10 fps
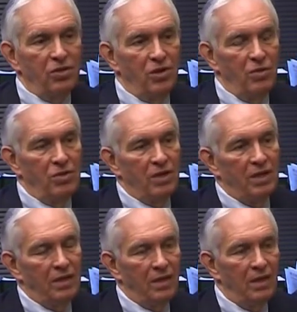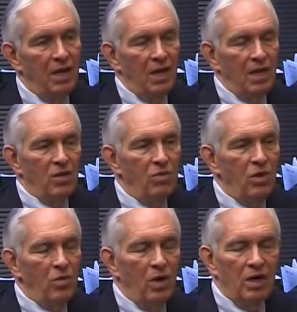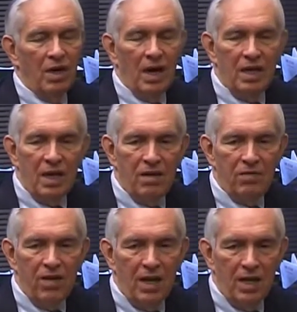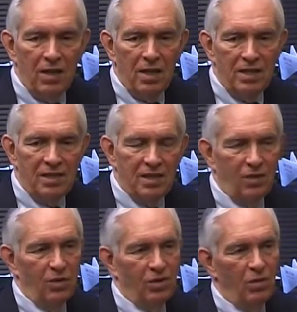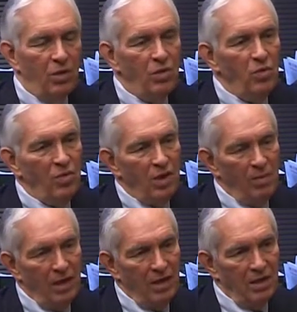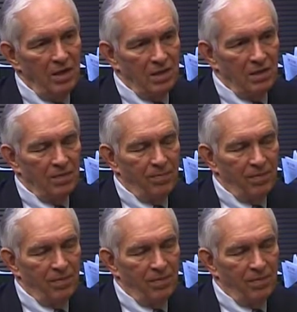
you know, and said, I can't find this, or what do you think about this?